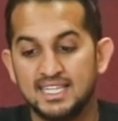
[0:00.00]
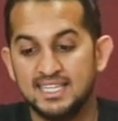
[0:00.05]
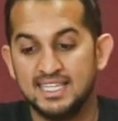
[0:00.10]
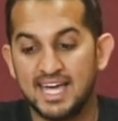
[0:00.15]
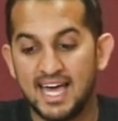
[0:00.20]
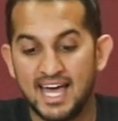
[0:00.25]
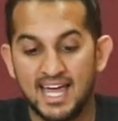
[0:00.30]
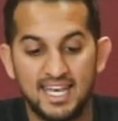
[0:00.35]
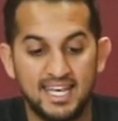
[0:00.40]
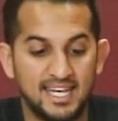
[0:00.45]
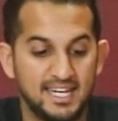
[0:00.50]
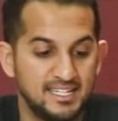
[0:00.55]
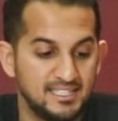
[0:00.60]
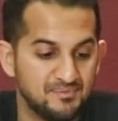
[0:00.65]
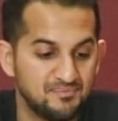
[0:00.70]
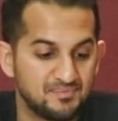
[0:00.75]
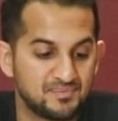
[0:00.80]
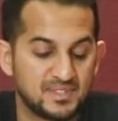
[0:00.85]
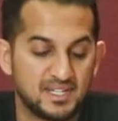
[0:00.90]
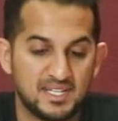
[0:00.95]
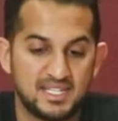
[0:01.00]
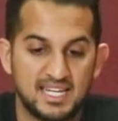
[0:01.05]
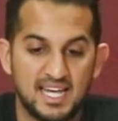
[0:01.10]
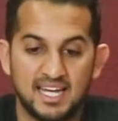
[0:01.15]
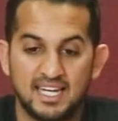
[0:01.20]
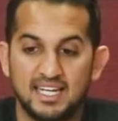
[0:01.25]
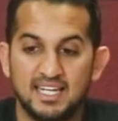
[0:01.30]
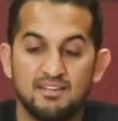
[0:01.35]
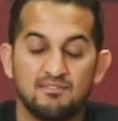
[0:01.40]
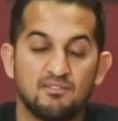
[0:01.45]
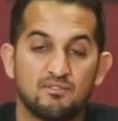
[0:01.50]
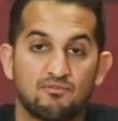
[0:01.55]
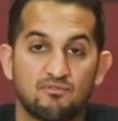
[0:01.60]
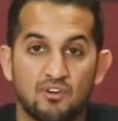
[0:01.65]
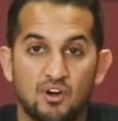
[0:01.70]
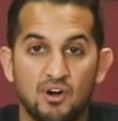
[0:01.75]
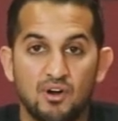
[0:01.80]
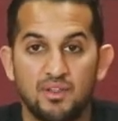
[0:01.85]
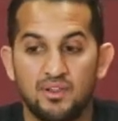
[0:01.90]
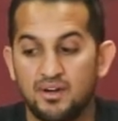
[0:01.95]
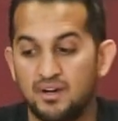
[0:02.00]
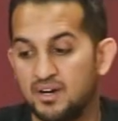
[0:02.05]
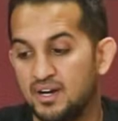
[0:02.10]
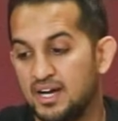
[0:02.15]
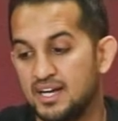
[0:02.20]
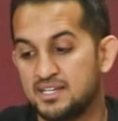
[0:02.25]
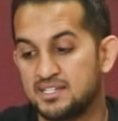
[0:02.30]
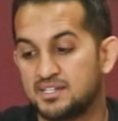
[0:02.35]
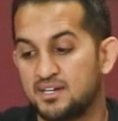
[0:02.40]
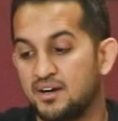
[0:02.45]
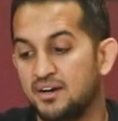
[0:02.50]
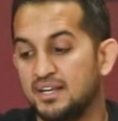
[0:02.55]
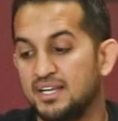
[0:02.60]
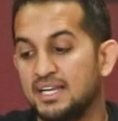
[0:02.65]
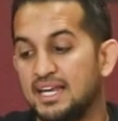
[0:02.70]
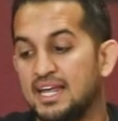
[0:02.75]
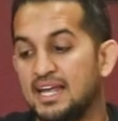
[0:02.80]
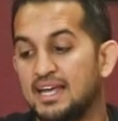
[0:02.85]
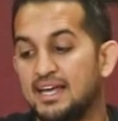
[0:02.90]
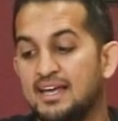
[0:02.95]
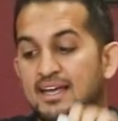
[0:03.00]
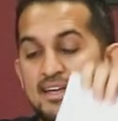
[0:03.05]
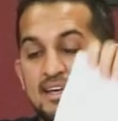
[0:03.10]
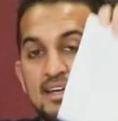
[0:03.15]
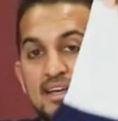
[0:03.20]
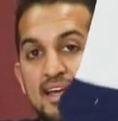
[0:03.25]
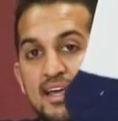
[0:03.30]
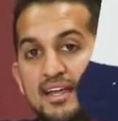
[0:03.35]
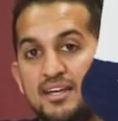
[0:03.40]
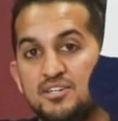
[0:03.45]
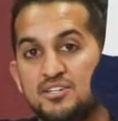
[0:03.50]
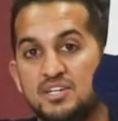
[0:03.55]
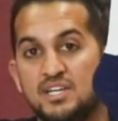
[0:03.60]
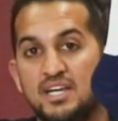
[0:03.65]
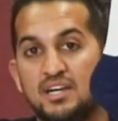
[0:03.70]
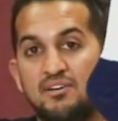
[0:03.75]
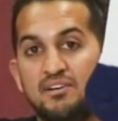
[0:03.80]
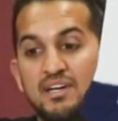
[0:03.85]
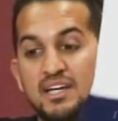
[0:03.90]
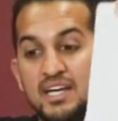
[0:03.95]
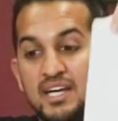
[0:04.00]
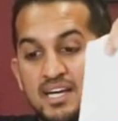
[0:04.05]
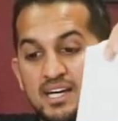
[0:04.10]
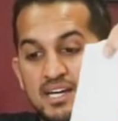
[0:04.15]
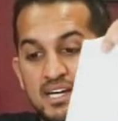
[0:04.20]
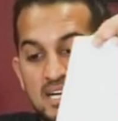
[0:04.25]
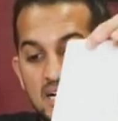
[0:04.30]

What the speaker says: Then, to take it even further, I started engineering